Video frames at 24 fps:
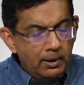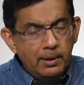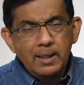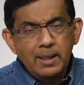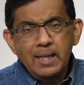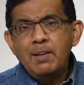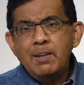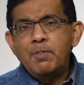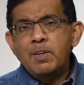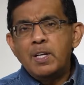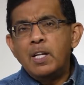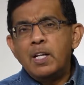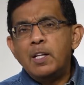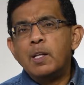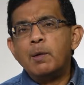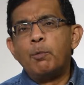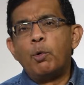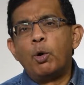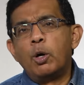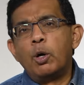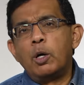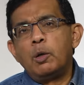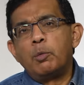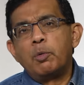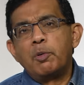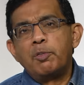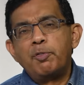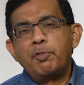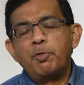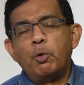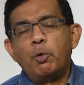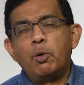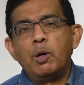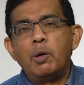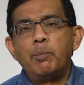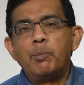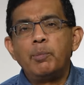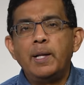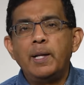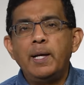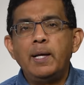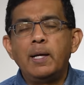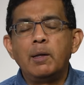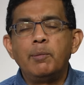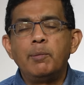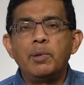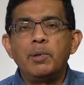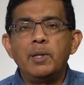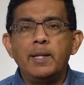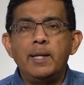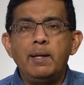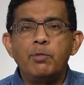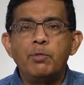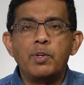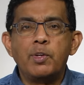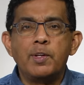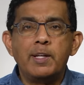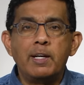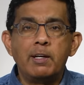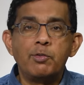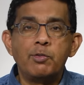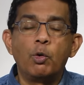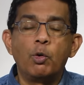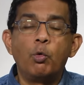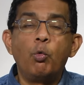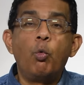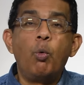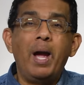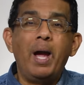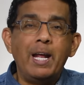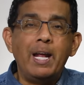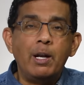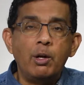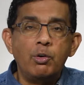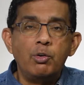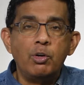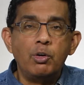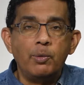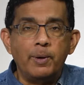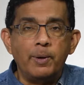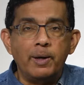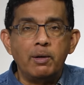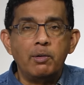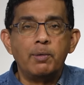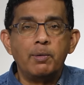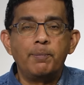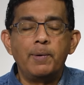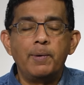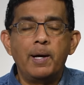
Even in the moral reform, Lincoln believes that there's a way to do it.